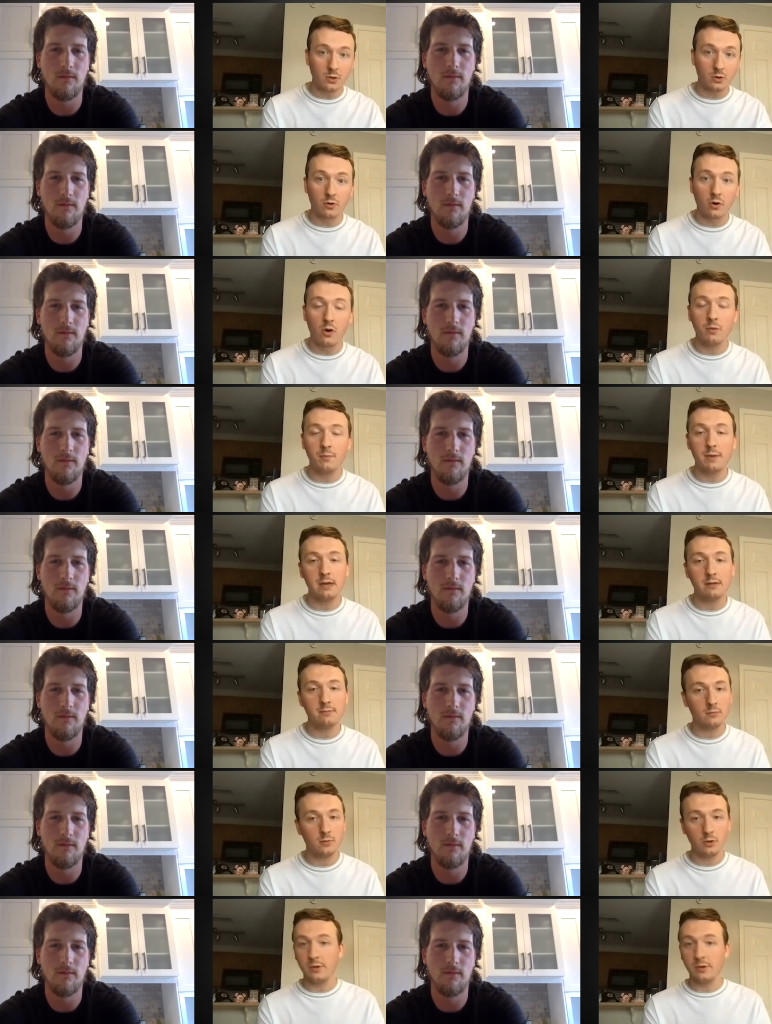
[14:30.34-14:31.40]
Speaker 1: you'll grow to
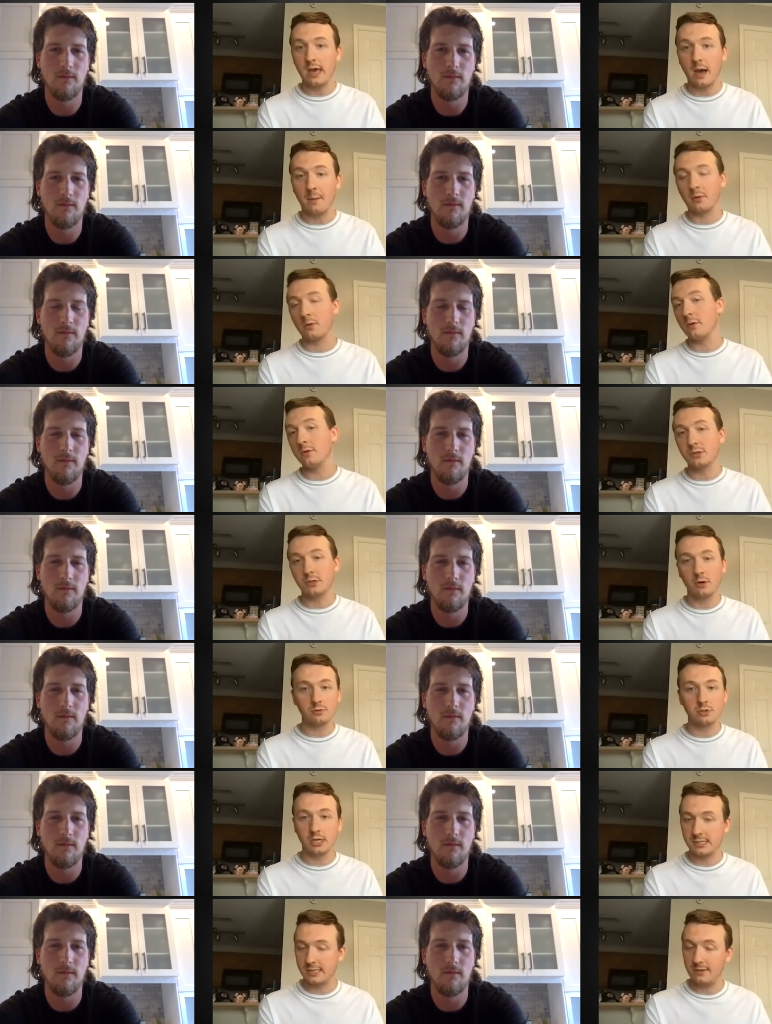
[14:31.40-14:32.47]
meet Louis
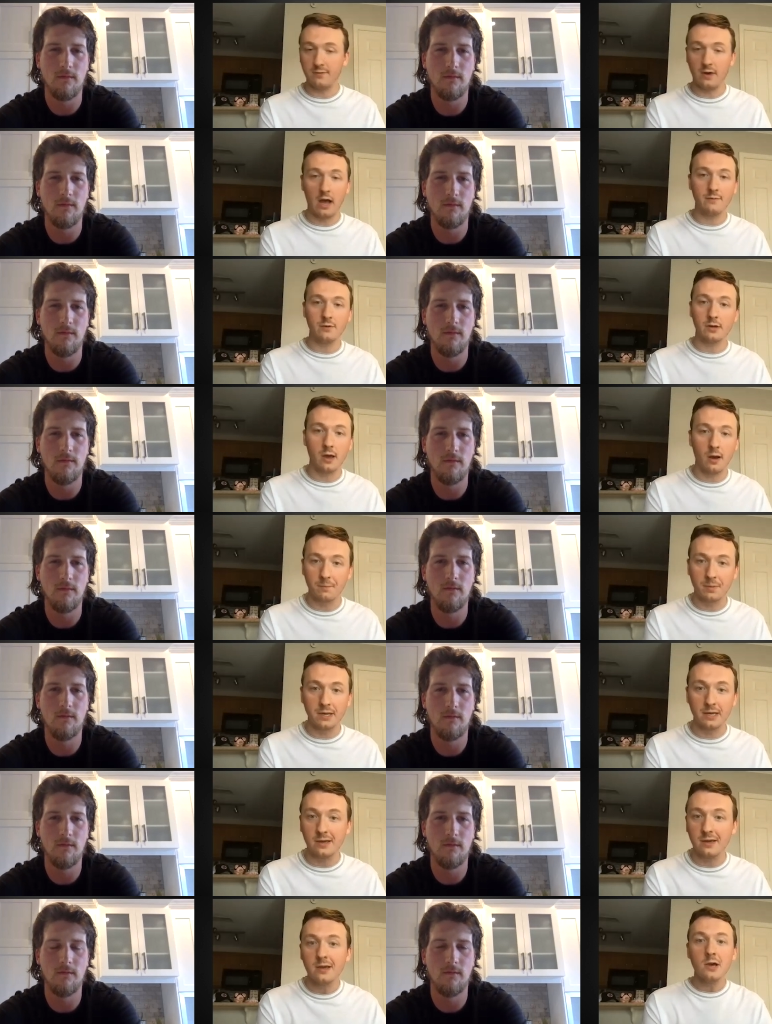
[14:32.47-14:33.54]
Caporusso, Justin Vaive and
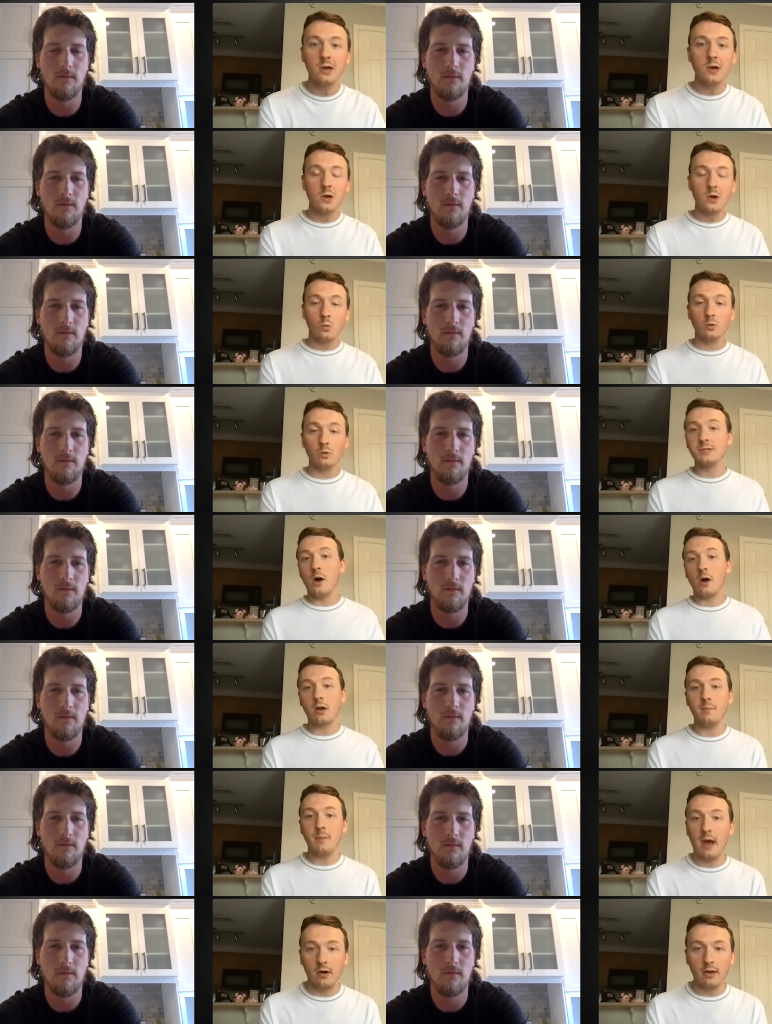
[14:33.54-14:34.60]
company, we'll
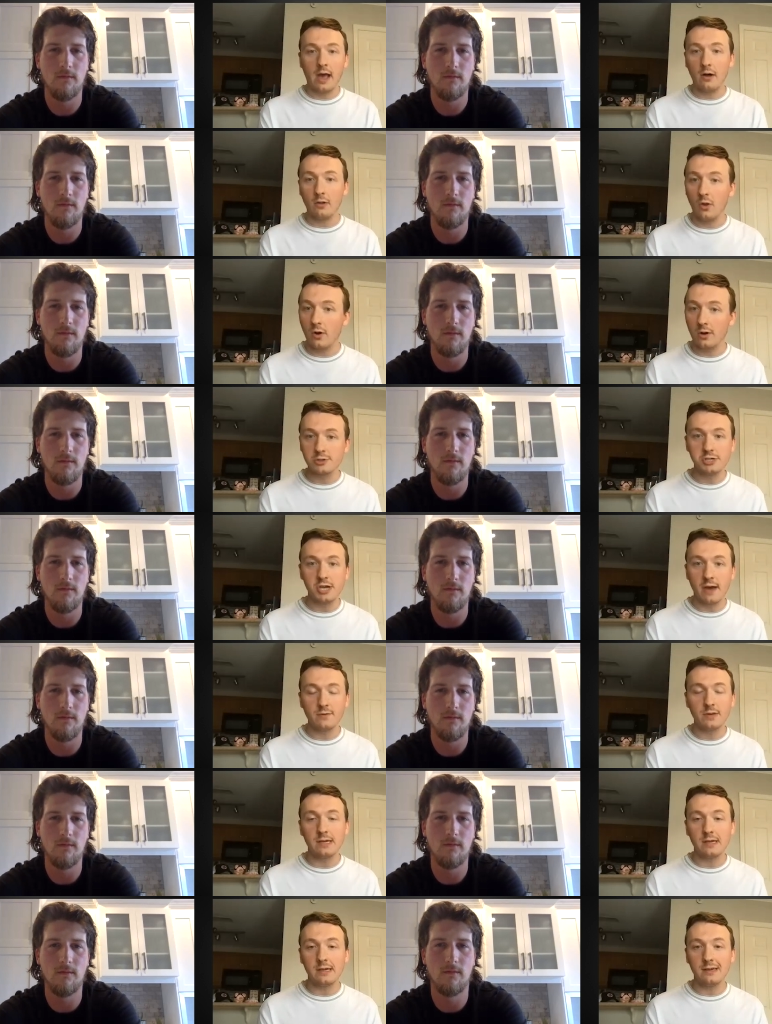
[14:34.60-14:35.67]
talk about how
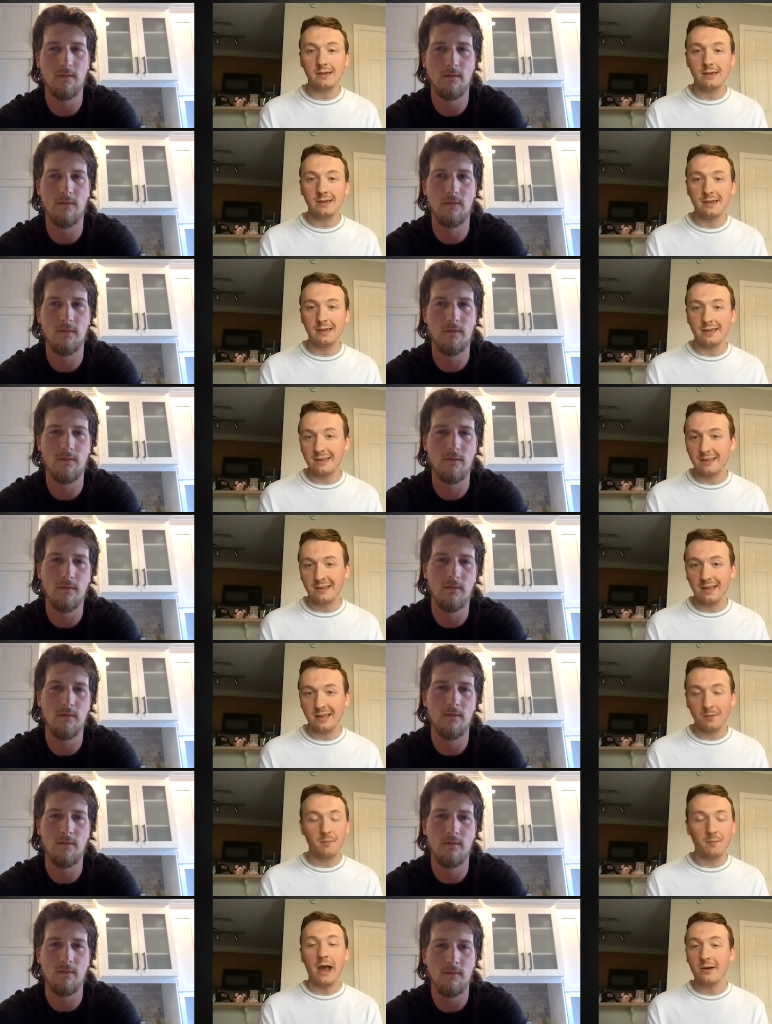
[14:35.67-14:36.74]
longevity in,
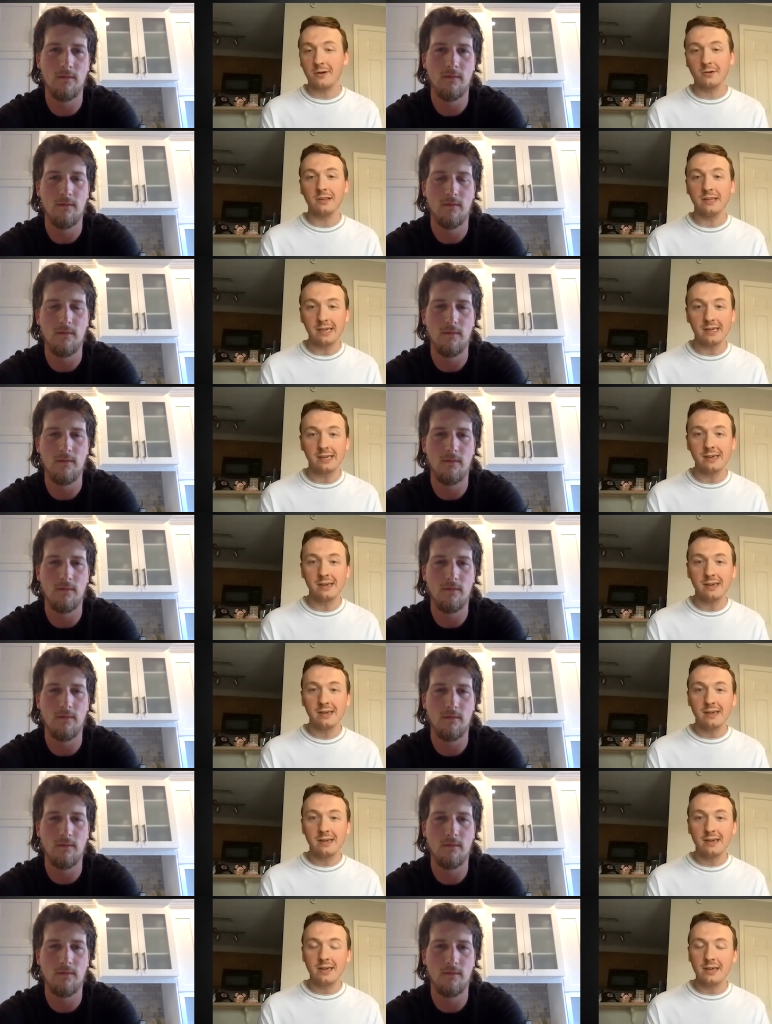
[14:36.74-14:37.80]
in a minor league
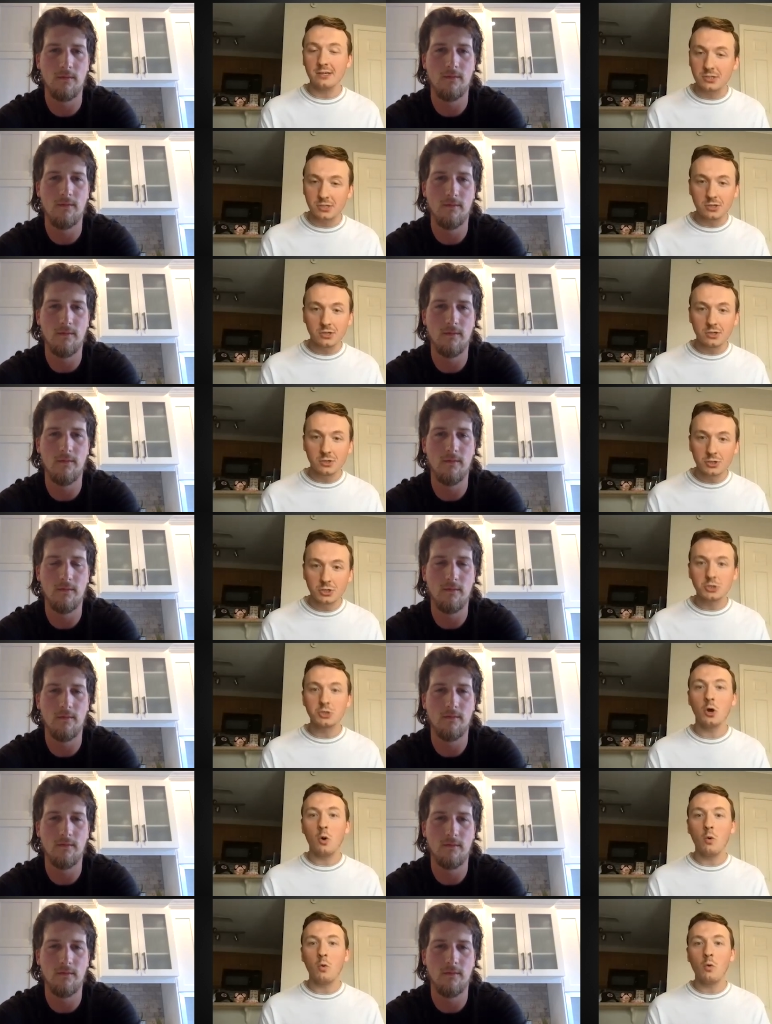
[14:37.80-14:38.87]
is
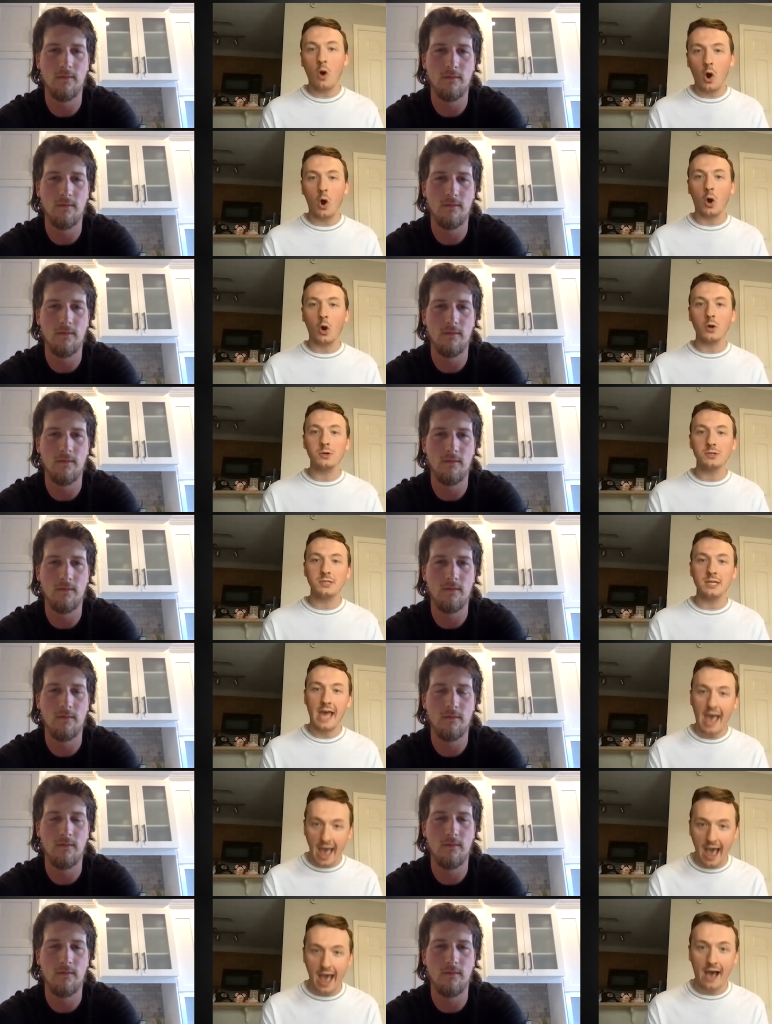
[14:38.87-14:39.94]
so hard to
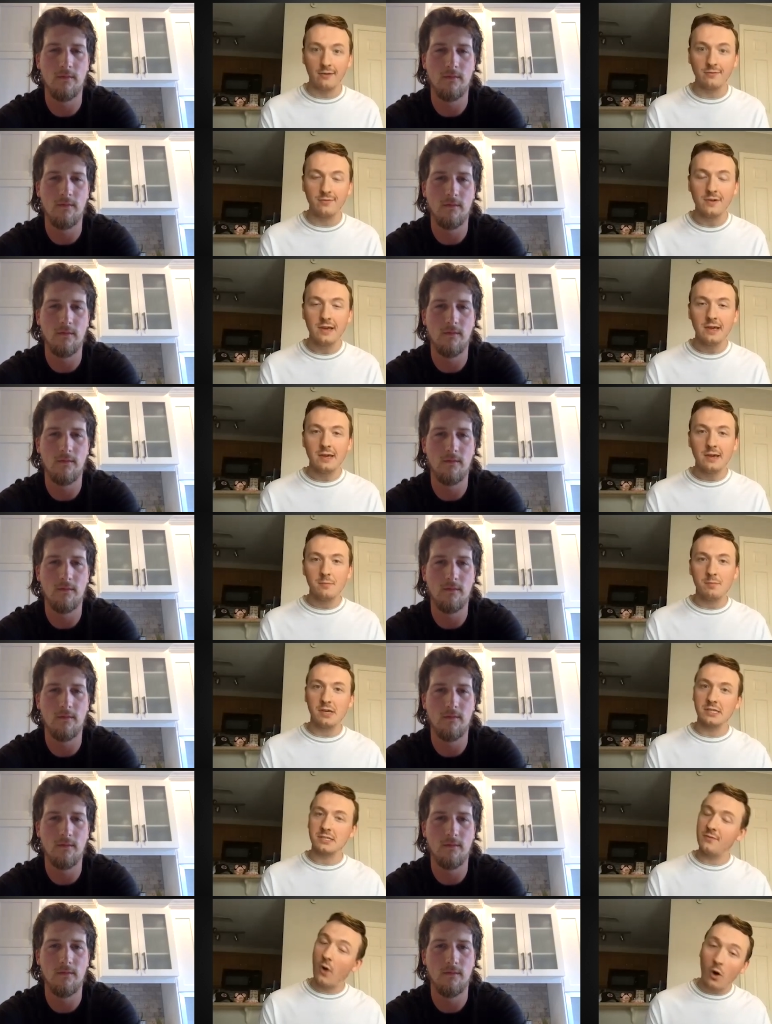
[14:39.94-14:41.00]
have
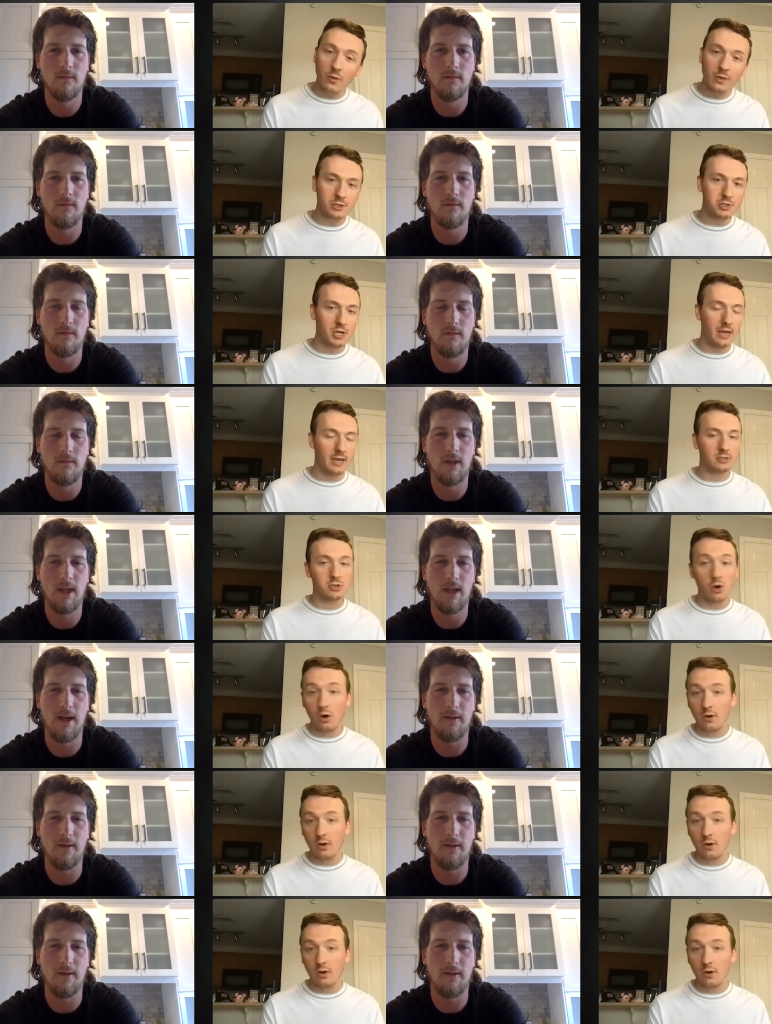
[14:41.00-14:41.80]
because of all the change, yeah.